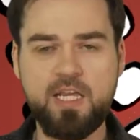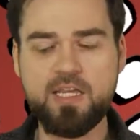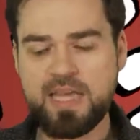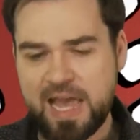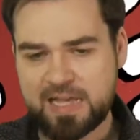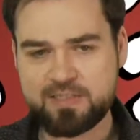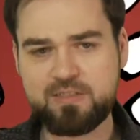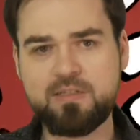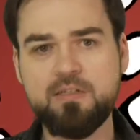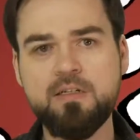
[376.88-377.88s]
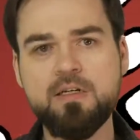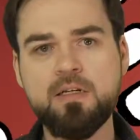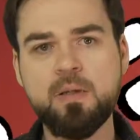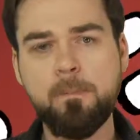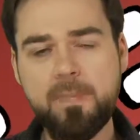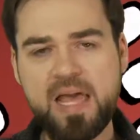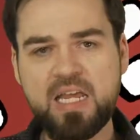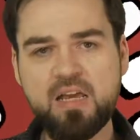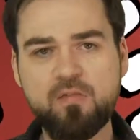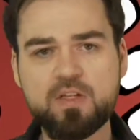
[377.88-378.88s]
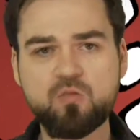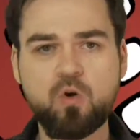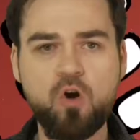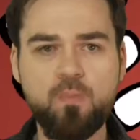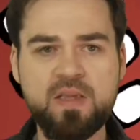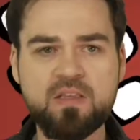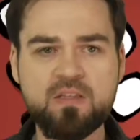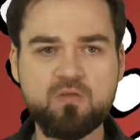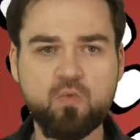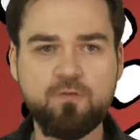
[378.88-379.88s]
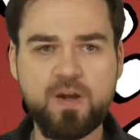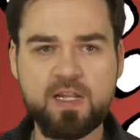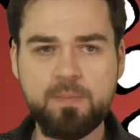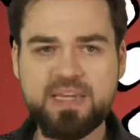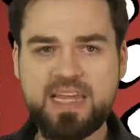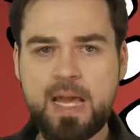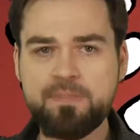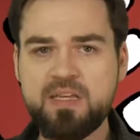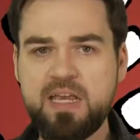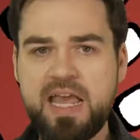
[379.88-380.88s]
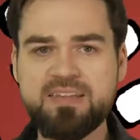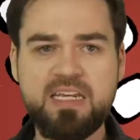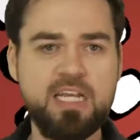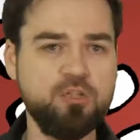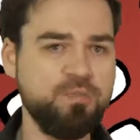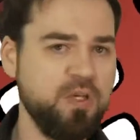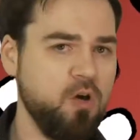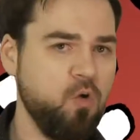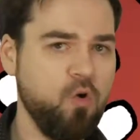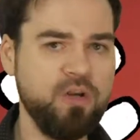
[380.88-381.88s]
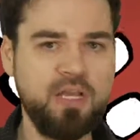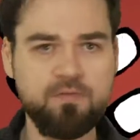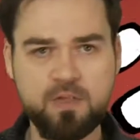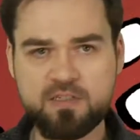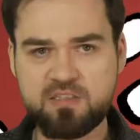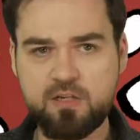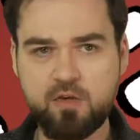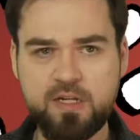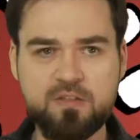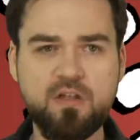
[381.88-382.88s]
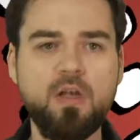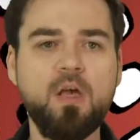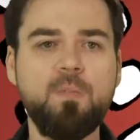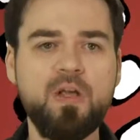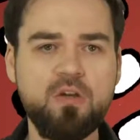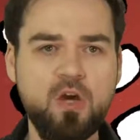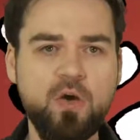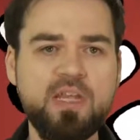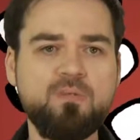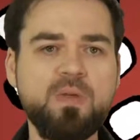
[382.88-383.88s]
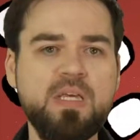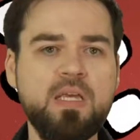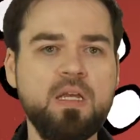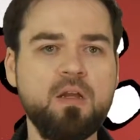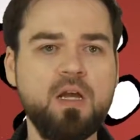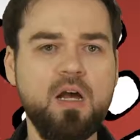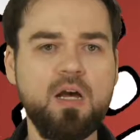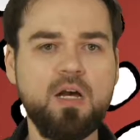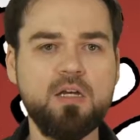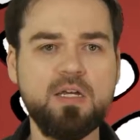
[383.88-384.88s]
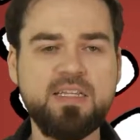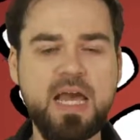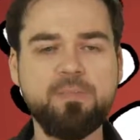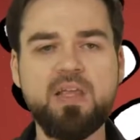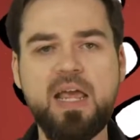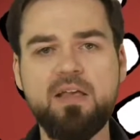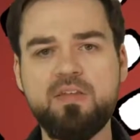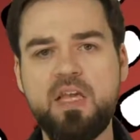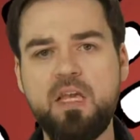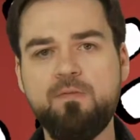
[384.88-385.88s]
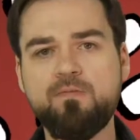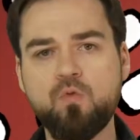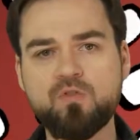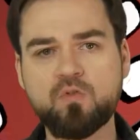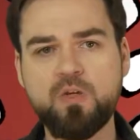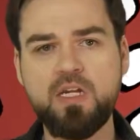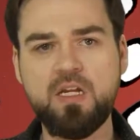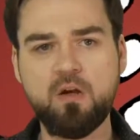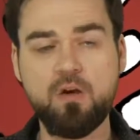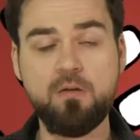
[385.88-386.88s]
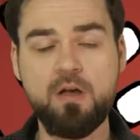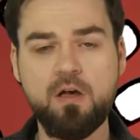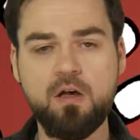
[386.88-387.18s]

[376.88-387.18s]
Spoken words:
yes. Many of us were hoping that this would finally be adapted as an HBO or Netflix series, but no, it is being adapted as a full screen or